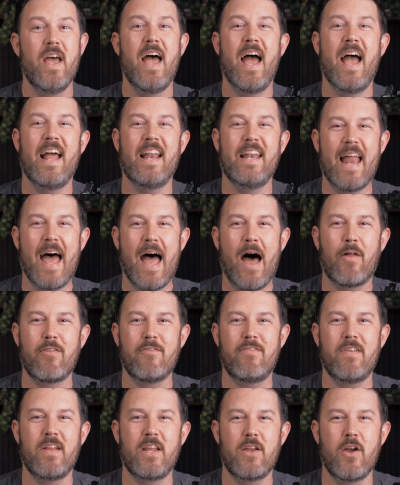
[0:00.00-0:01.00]
and now the
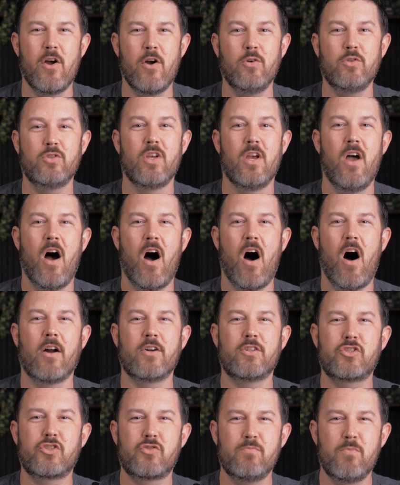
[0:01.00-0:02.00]
videos are
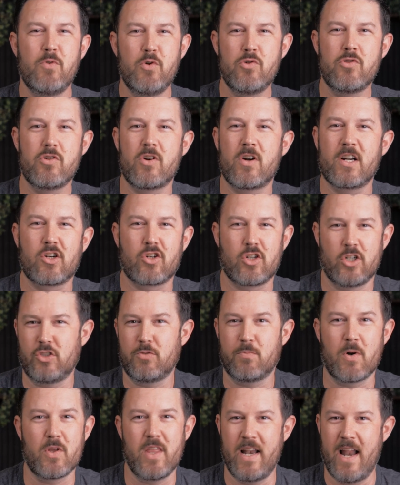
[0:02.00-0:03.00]
smoother and
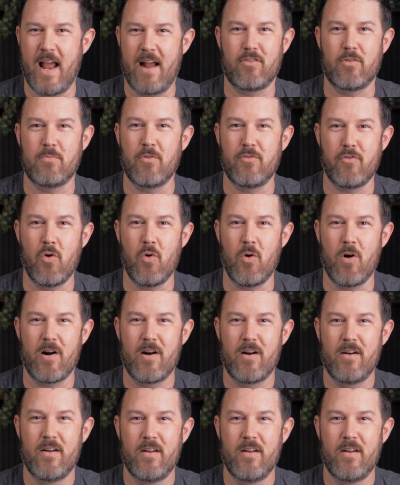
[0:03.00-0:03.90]
crisper than ever before.